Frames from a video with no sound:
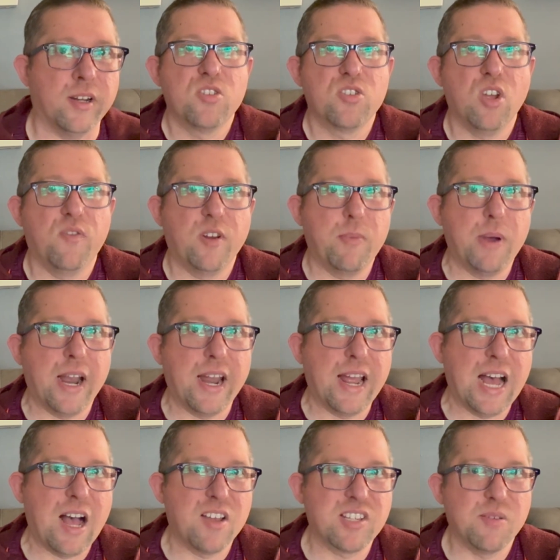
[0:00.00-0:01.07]
So if you buy a
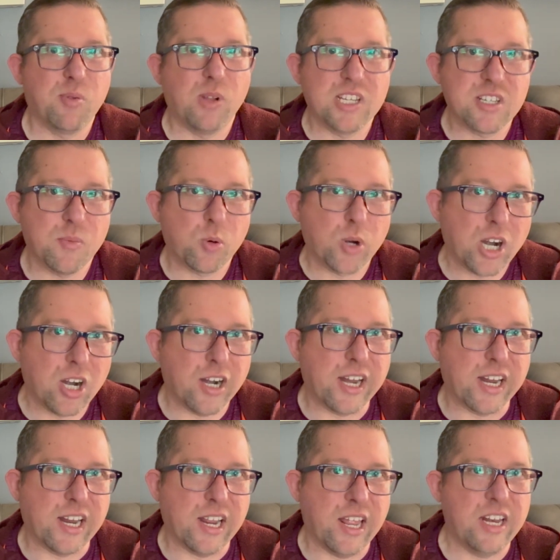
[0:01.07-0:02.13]
house in Pleasant
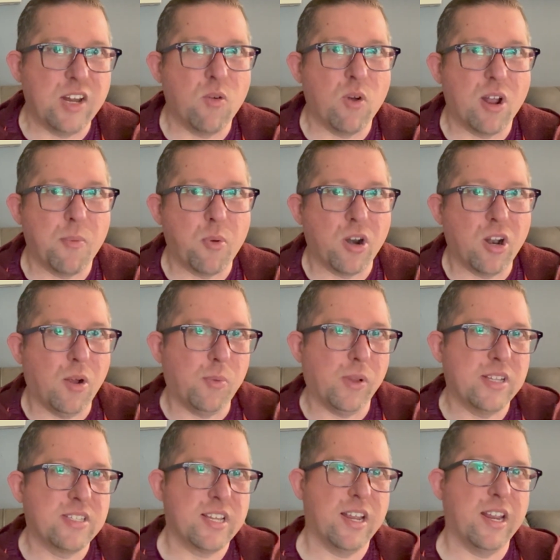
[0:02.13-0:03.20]
Prairie and you want to put up,
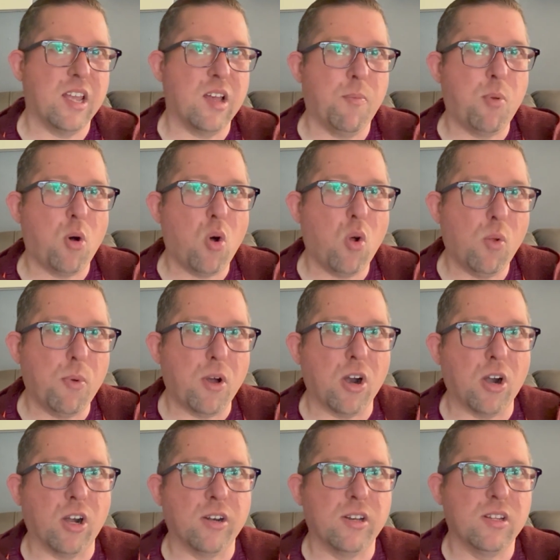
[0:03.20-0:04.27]
let's say, a pole
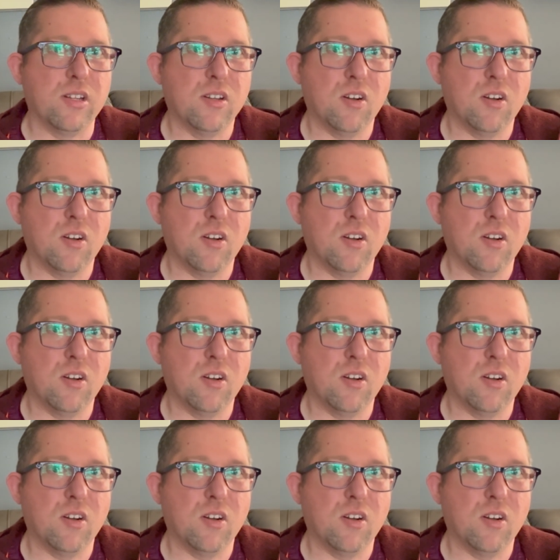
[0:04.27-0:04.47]
barn,